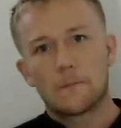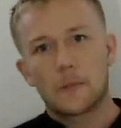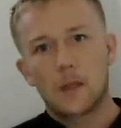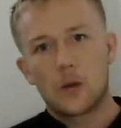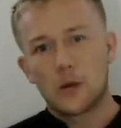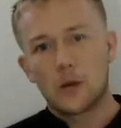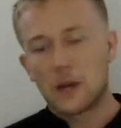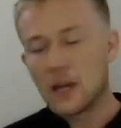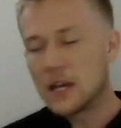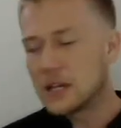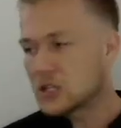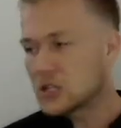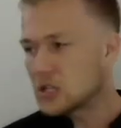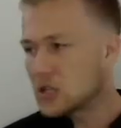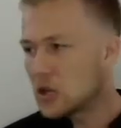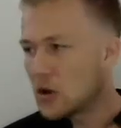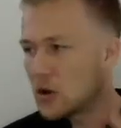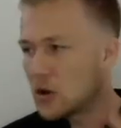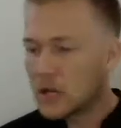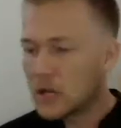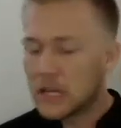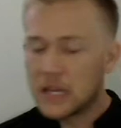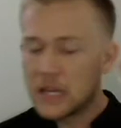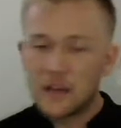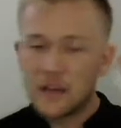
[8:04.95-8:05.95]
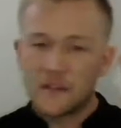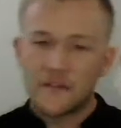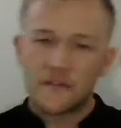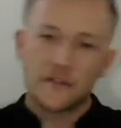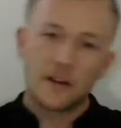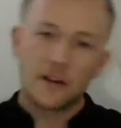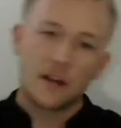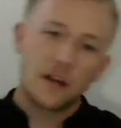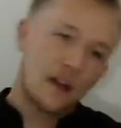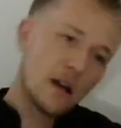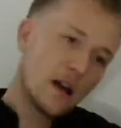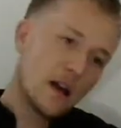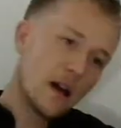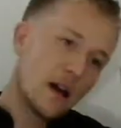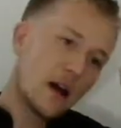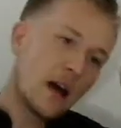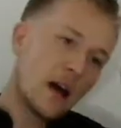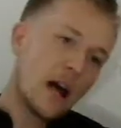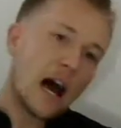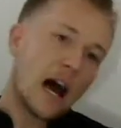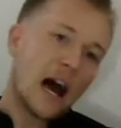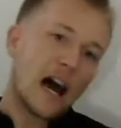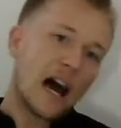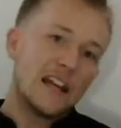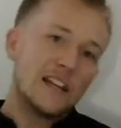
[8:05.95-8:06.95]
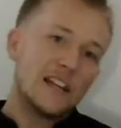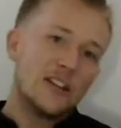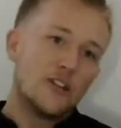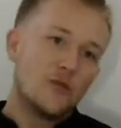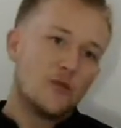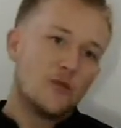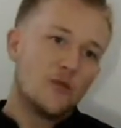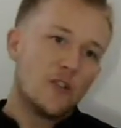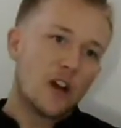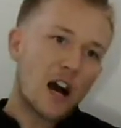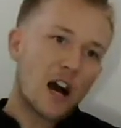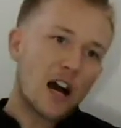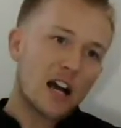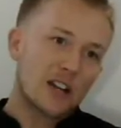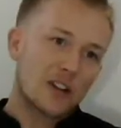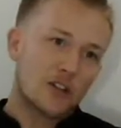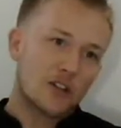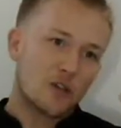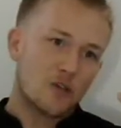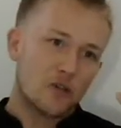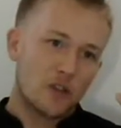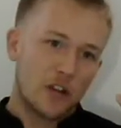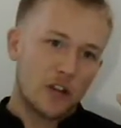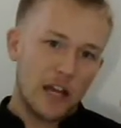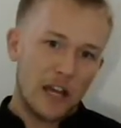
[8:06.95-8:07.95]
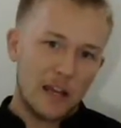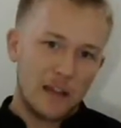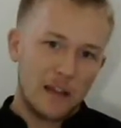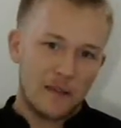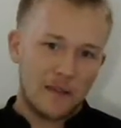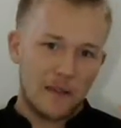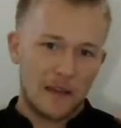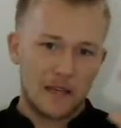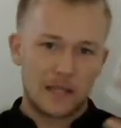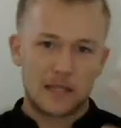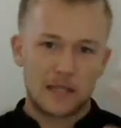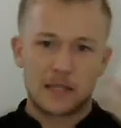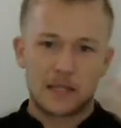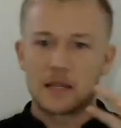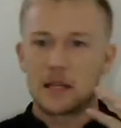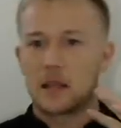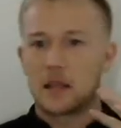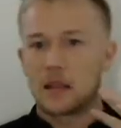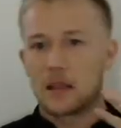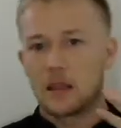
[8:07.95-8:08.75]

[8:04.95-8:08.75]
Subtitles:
Okay, so if I do not create this